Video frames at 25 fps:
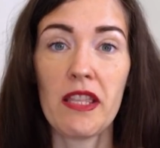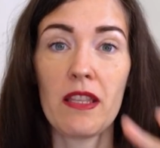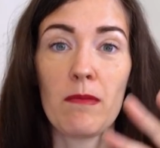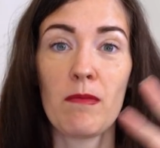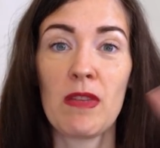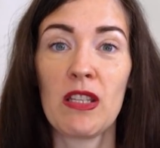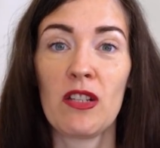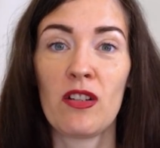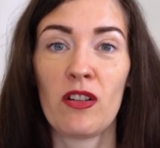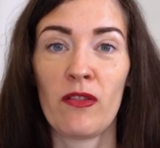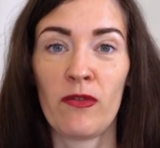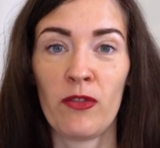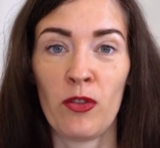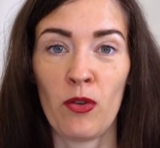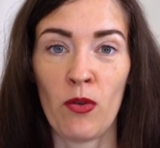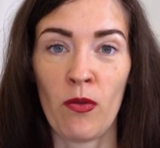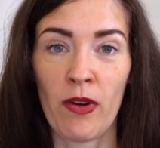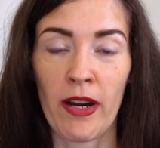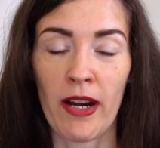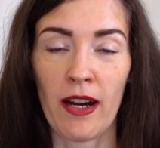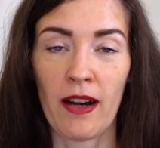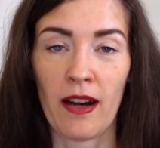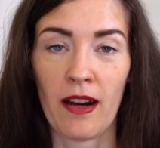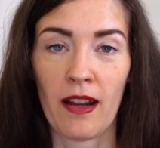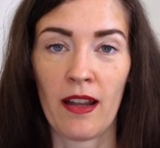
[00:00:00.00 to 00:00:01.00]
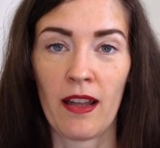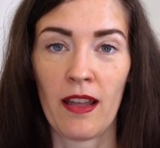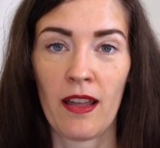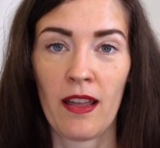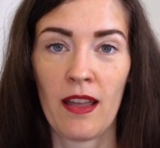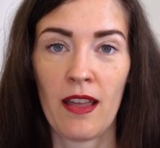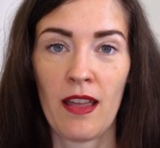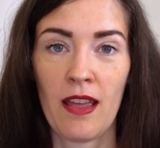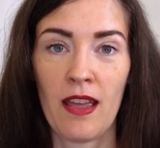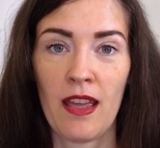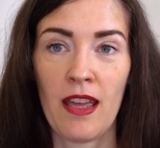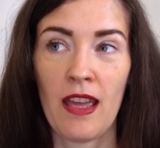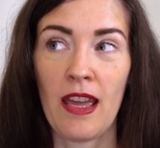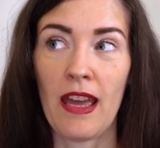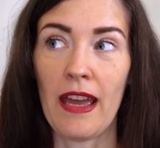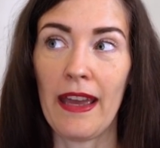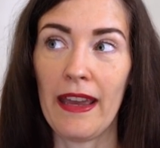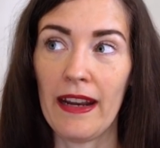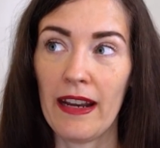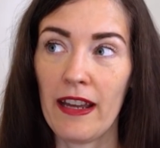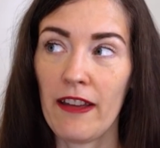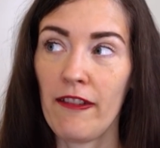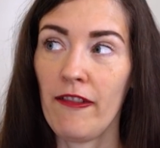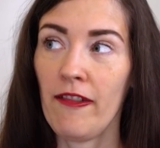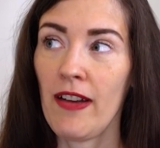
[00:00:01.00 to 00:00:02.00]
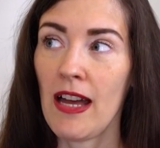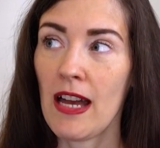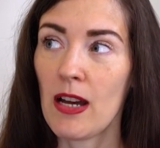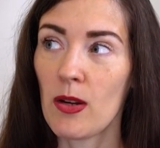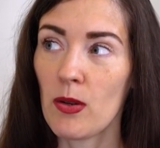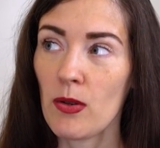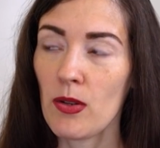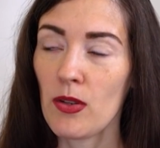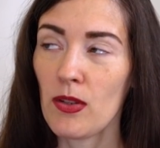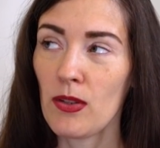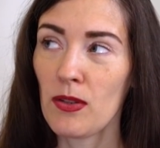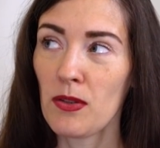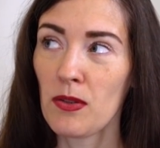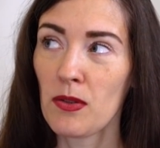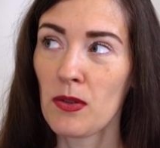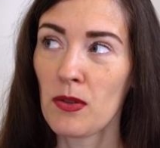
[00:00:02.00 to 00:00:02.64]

in the middle of nowhere. And I found